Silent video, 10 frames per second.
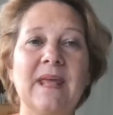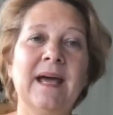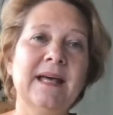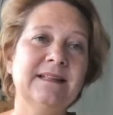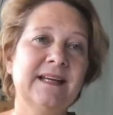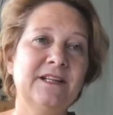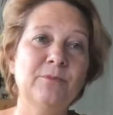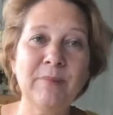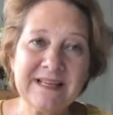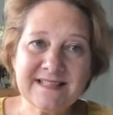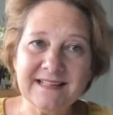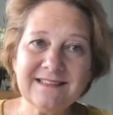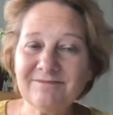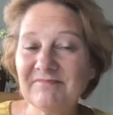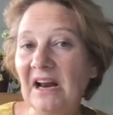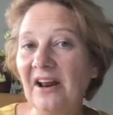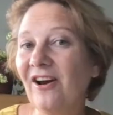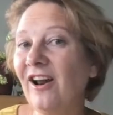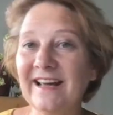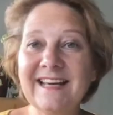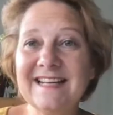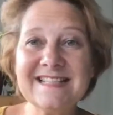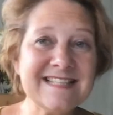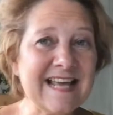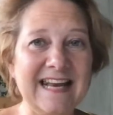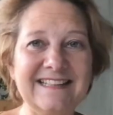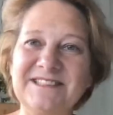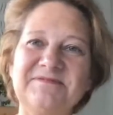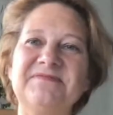And then you mix it like it is a salad.